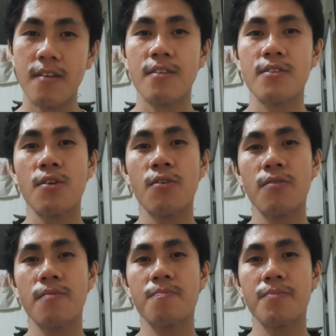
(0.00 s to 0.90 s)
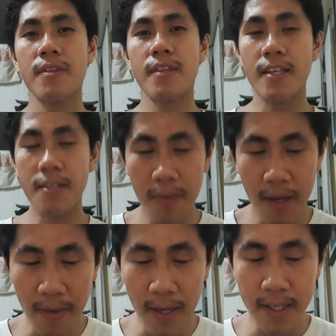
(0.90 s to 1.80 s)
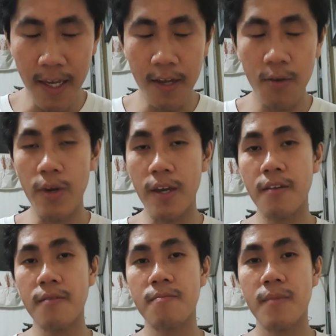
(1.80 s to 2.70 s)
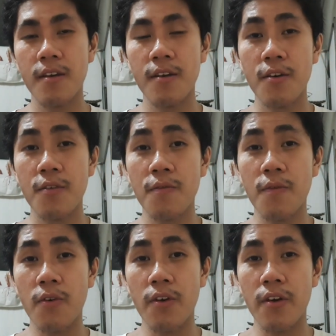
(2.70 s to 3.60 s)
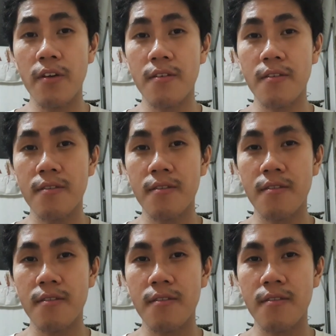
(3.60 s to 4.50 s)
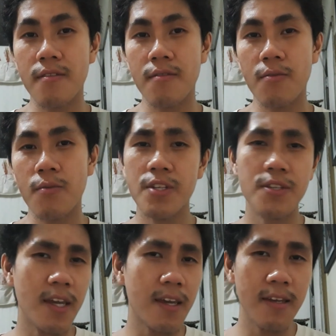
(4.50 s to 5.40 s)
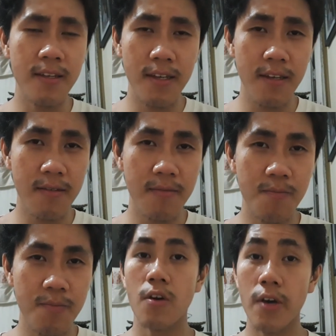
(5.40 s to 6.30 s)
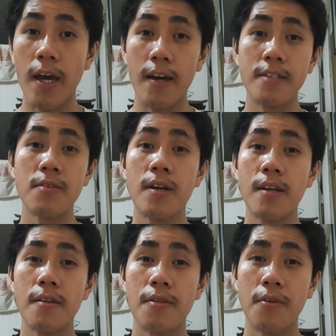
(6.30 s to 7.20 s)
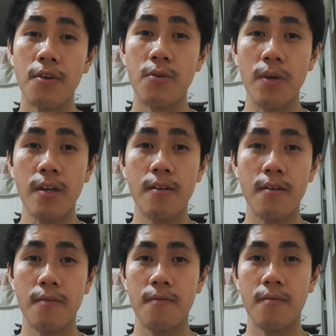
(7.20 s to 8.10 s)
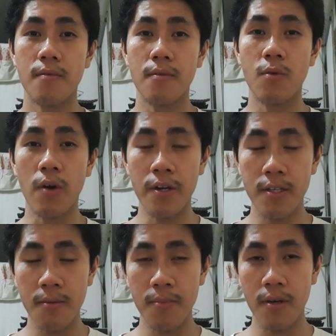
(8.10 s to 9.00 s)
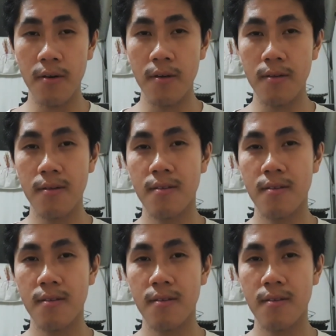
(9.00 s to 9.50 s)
so that's my main takeaway for which day is it oh yeah it's already the third week of quarantine period